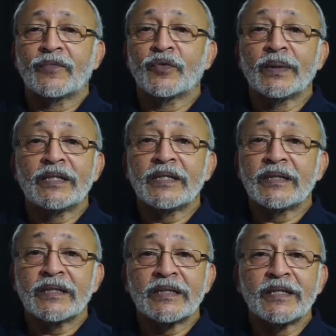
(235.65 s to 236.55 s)
twenty,
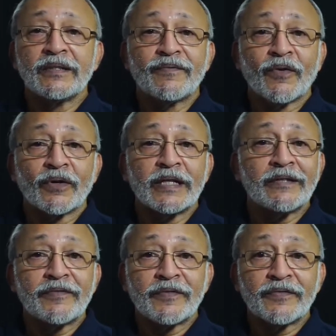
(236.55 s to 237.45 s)
thirty,
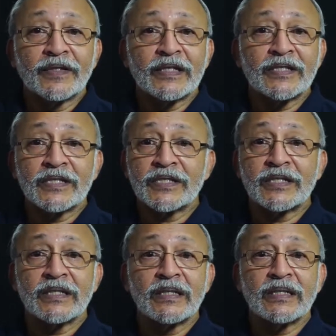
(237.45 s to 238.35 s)
forty, fifty,
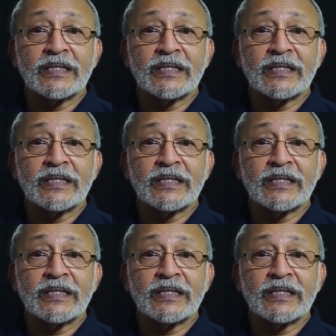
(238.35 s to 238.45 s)
sixty,